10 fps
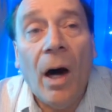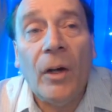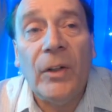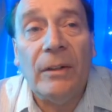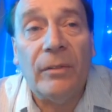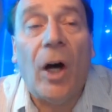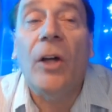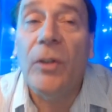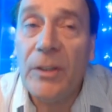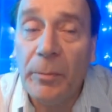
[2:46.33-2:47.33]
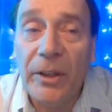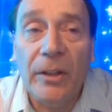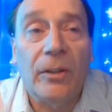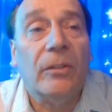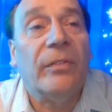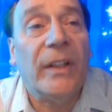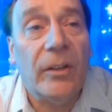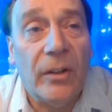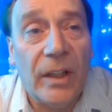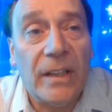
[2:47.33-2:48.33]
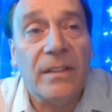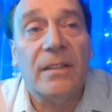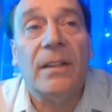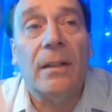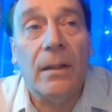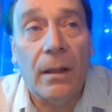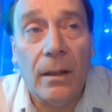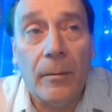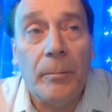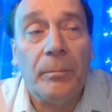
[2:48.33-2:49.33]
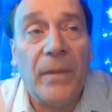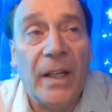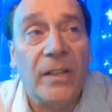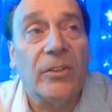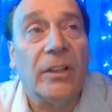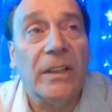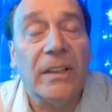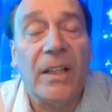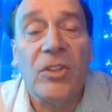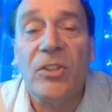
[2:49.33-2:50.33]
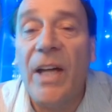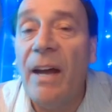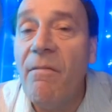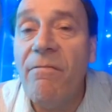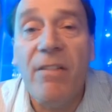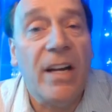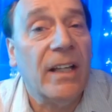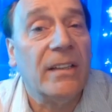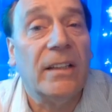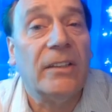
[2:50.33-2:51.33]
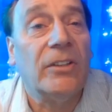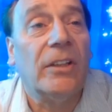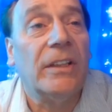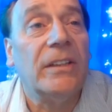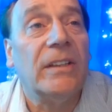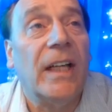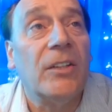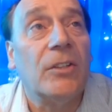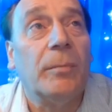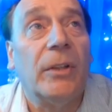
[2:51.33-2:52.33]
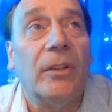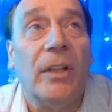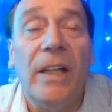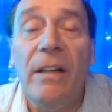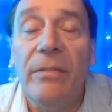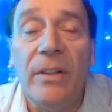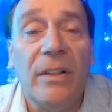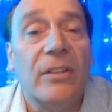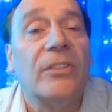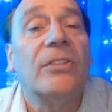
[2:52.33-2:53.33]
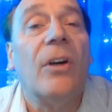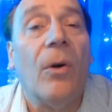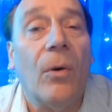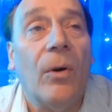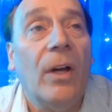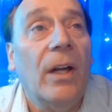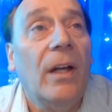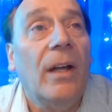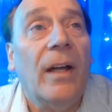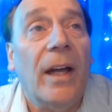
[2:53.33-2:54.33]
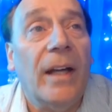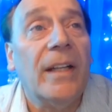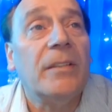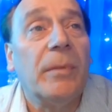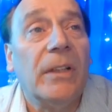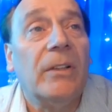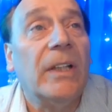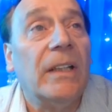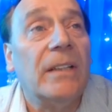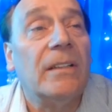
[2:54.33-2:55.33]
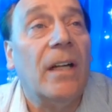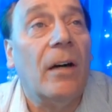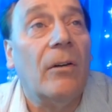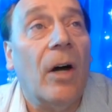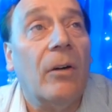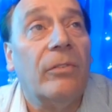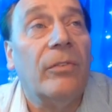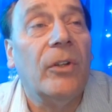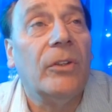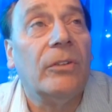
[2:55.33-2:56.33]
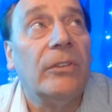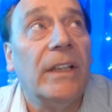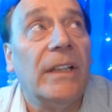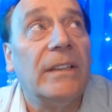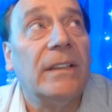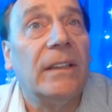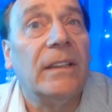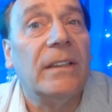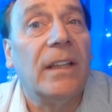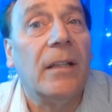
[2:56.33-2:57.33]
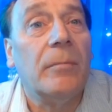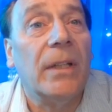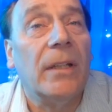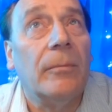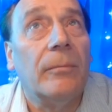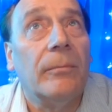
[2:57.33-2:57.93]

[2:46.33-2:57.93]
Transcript: Audio, and audio is pretty good. Video is still um, in its early stages. Everything is at its early stages, but even so, it is pretty. Look at this, how, how photorealistic this can be.